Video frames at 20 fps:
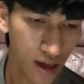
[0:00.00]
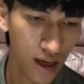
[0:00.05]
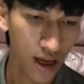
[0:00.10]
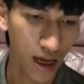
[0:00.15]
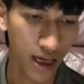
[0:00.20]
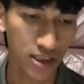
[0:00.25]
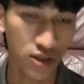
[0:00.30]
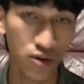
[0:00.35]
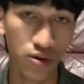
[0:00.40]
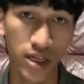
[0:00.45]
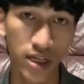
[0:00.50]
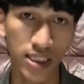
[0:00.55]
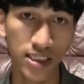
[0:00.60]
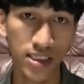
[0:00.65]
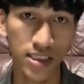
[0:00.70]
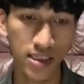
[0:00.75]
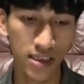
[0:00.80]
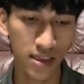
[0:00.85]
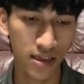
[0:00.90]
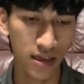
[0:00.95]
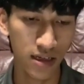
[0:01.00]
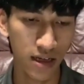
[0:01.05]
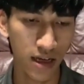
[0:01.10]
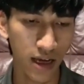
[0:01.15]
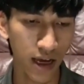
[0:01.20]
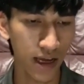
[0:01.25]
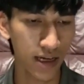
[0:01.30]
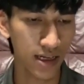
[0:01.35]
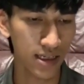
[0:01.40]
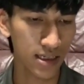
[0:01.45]
As you can see
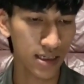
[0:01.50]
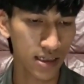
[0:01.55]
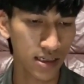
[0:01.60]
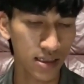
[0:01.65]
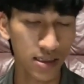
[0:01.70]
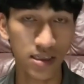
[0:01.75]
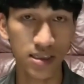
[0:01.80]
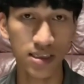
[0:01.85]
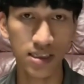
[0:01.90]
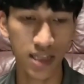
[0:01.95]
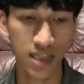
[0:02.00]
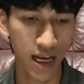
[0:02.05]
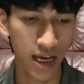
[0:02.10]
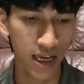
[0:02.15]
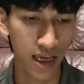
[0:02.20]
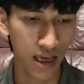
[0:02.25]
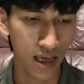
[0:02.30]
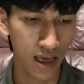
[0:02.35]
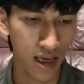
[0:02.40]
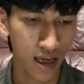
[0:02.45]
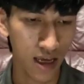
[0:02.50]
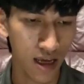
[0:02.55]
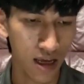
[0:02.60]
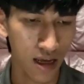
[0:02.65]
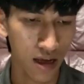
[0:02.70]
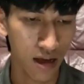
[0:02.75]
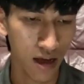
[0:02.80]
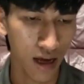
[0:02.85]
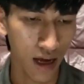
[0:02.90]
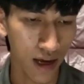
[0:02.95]
at the slide,
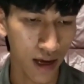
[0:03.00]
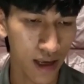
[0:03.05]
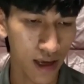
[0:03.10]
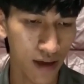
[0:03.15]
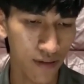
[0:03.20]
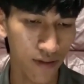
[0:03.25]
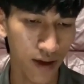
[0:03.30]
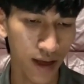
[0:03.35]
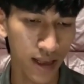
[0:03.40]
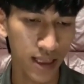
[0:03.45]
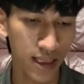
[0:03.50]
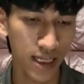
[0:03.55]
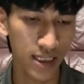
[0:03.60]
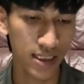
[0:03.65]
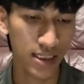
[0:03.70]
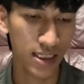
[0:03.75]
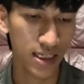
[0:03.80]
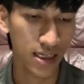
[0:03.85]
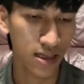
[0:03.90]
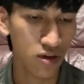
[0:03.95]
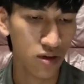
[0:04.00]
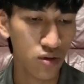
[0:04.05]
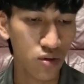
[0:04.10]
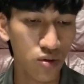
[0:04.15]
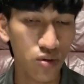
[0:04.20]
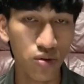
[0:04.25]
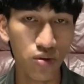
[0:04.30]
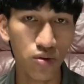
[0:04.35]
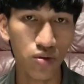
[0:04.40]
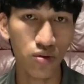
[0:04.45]
I have attached
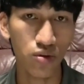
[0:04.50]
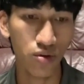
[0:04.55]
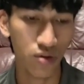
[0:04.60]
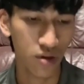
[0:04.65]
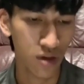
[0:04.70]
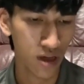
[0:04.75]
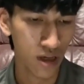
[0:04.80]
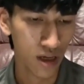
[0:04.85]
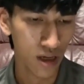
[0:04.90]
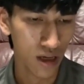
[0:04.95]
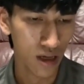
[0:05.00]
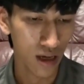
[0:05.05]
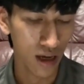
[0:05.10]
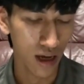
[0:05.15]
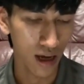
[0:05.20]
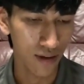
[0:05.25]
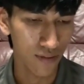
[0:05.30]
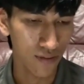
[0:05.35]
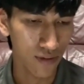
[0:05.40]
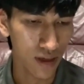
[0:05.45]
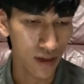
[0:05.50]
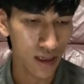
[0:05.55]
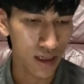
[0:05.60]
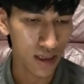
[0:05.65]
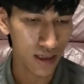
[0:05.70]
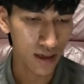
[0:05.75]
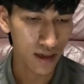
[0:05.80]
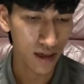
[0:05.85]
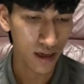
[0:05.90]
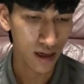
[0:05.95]
two
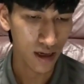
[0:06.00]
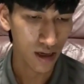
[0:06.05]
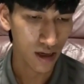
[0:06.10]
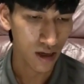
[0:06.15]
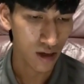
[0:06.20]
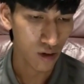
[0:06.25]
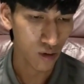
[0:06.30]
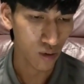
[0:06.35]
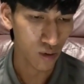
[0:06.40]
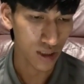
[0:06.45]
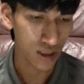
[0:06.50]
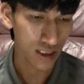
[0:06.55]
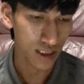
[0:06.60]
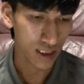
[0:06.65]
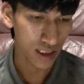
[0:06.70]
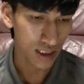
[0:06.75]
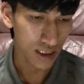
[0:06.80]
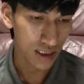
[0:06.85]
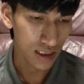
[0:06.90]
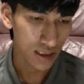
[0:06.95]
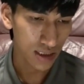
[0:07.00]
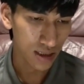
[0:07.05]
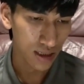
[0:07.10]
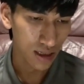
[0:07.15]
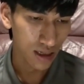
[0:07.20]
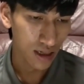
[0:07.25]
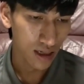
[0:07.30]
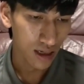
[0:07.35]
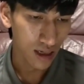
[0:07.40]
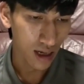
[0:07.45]
figures, which is
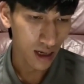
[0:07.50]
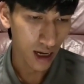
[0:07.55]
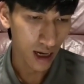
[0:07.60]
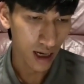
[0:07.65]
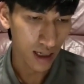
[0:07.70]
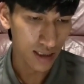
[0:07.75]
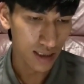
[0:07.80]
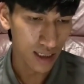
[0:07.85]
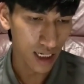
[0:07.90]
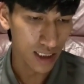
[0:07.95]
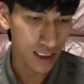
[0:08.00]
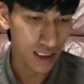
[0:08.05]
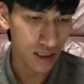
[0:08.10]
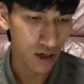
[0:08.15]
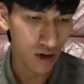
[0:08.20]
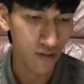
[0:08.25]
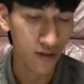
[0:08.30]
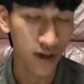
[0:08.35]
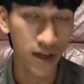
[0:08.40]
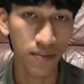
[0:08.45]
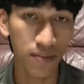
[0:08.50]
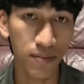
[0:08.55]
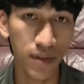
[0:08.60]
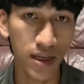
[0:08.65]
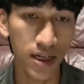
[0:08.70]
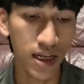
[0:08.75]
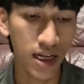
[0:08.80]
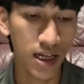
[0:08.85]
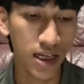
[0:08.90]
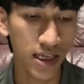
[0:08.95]
structure of the
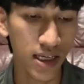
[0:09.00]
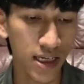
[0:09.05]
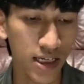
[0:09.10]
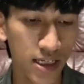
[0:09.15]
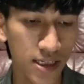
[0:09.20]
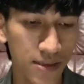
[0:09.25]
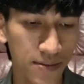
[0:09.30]
middle ear,